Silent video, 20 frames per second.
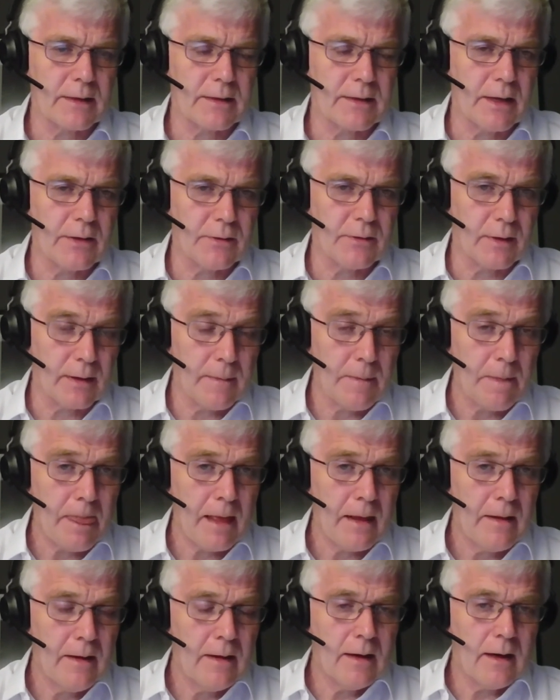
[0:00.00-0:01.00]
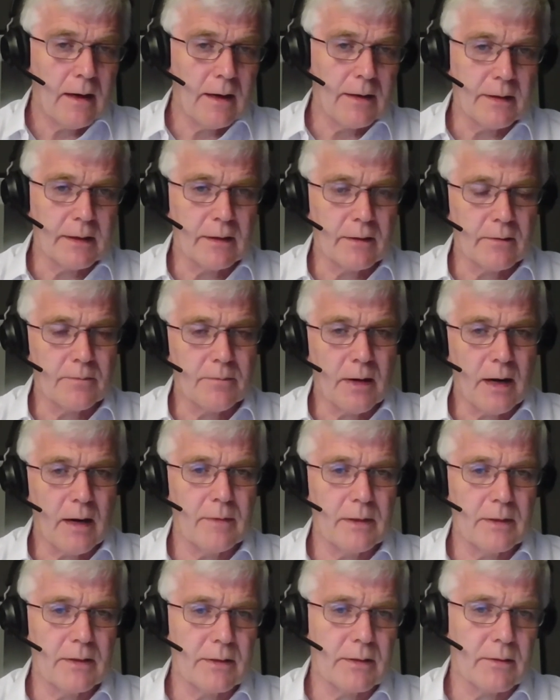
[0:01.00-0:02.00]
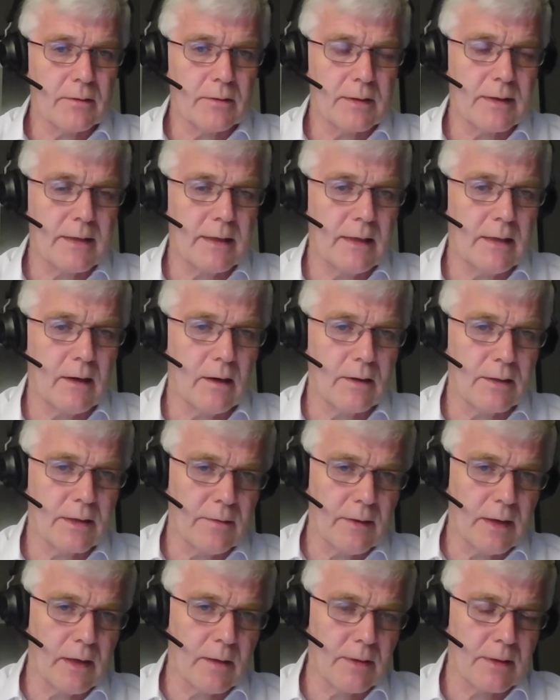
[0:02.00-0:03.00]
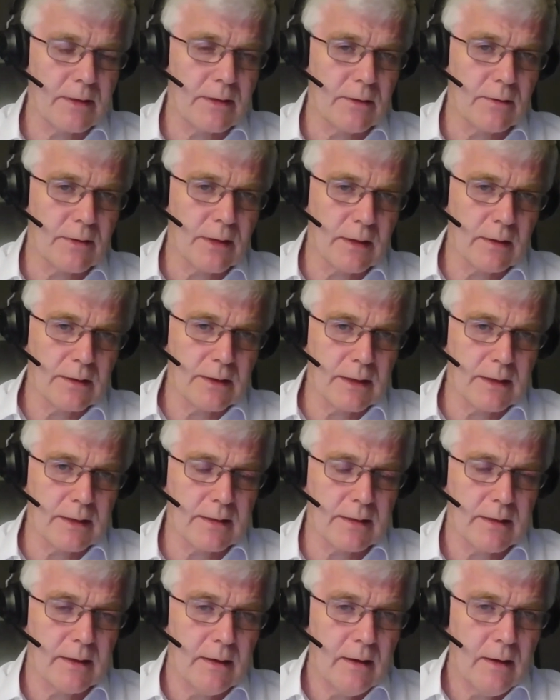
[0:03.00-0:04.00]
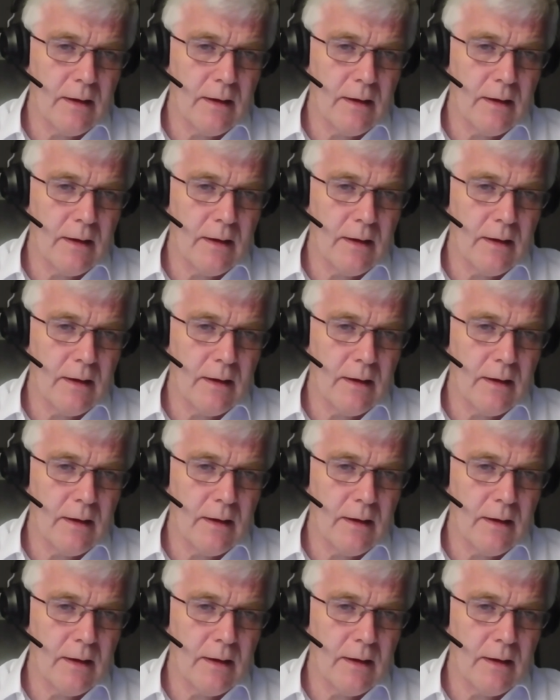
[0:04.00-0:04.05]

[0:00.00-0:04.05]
etc., I think you're probably just going to see large developers and utilities